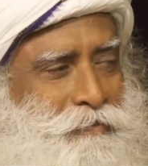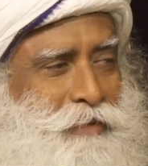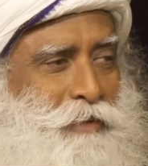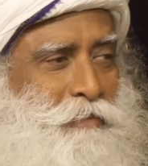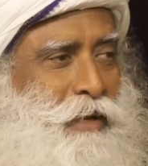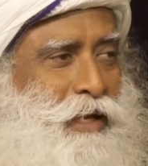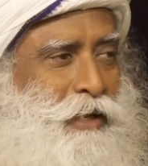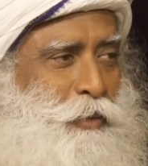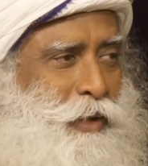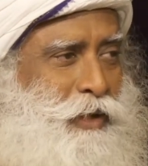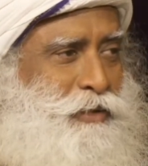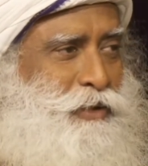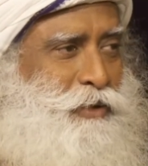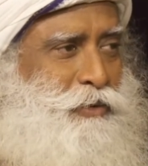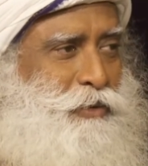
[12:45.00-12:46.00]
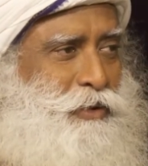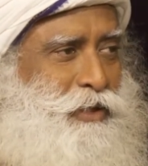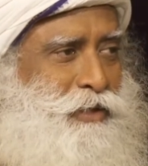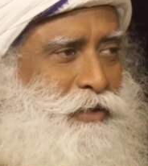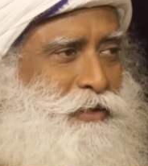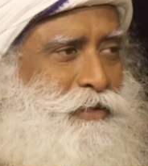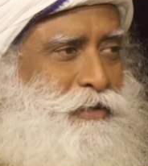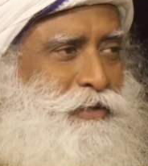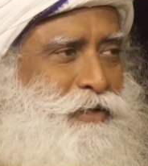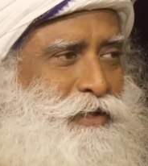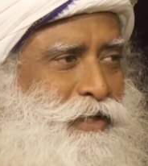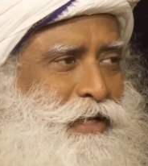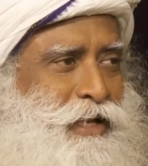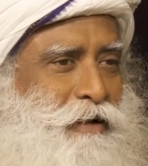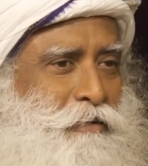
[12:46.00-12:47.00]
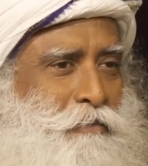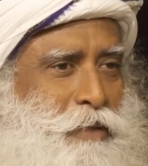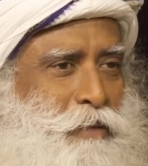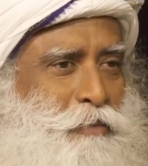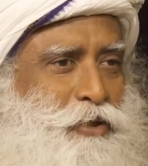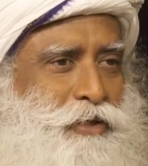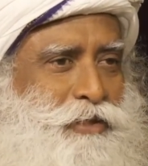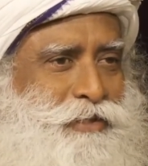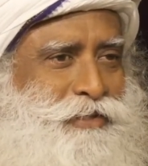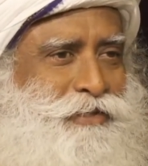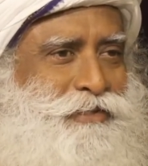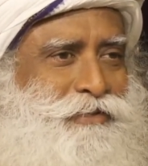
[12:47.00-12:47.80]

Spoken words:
in many ways a unique year in our memories